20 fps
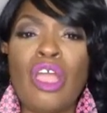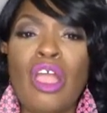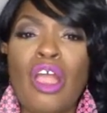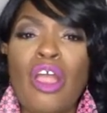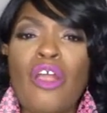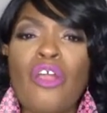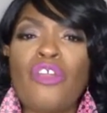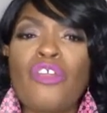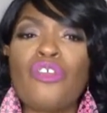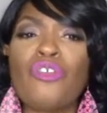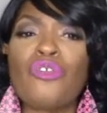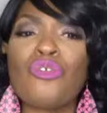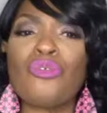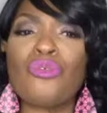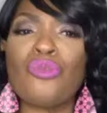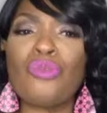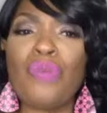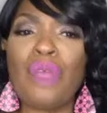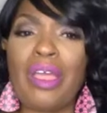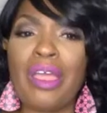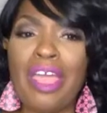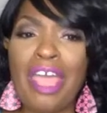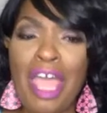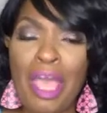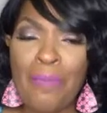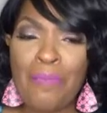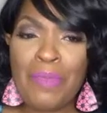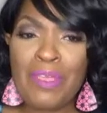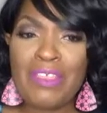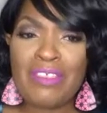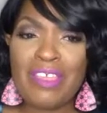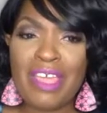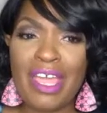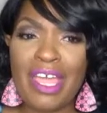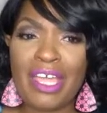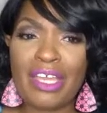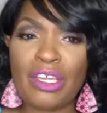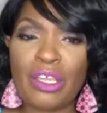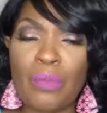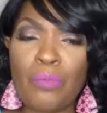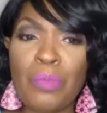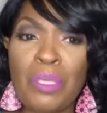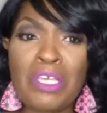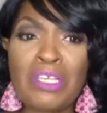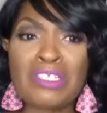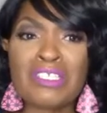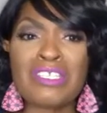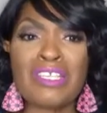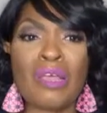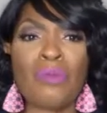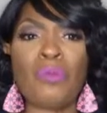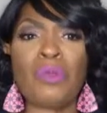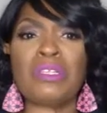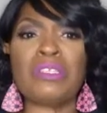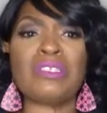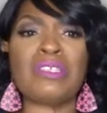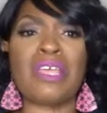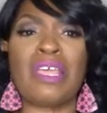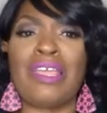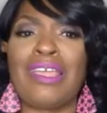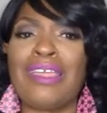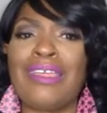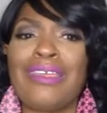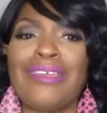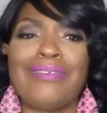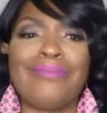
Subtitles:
Are you happy that, because some would say,